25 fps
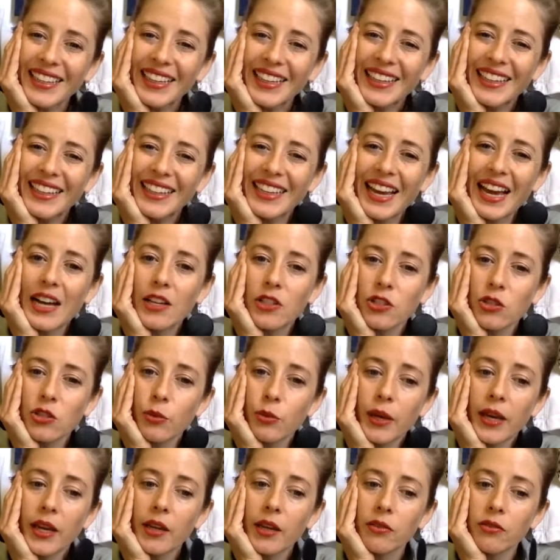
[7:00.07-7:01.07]
and then as a
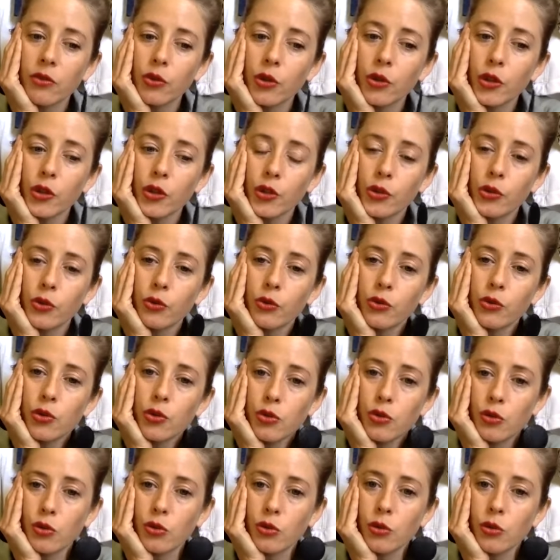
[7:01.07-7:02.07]
way for you
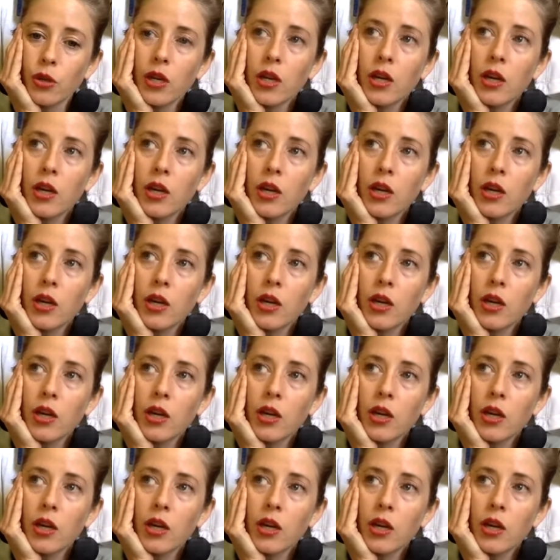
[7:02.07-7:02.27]
to